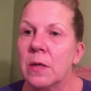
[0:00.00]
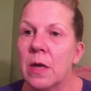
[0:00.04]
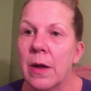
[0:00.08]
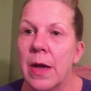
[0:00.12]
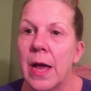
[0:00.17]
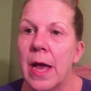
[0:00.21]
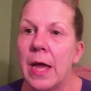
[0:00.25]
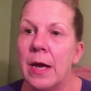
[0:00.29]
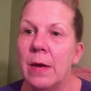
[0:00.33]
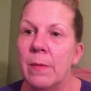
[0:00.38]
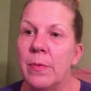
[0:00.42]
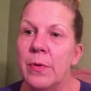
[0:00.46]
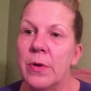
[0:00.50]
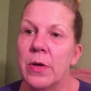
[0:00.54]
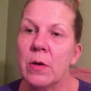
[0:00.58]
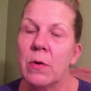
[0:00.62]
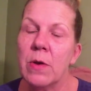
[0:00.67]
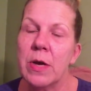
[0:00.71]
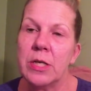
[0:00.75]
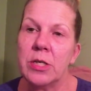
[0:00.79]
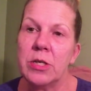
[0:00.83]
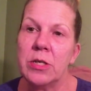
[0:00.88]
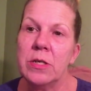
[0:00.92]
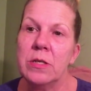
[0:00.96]
go ahead and put
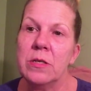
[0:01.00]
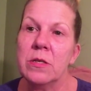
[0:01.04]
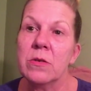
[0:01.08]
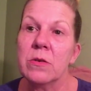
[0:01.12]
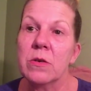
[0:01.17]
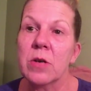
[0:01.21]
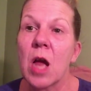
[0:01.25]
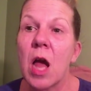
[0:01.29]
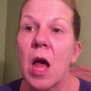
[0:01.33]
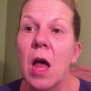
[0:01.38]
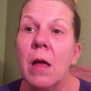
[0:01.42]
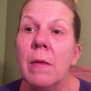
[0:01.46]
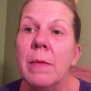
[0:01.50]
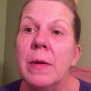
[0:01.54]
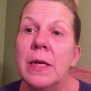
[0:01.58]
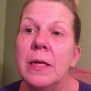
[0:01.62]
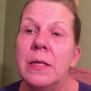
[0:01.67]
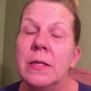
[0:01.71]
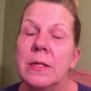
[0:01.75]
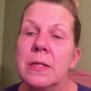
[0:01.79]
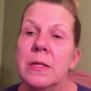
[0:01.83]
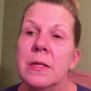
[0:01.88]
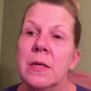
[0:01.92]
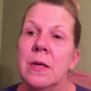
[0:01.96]
questions or
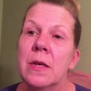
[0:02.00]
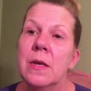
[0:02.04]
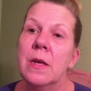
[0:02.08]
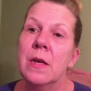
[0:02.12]
comments.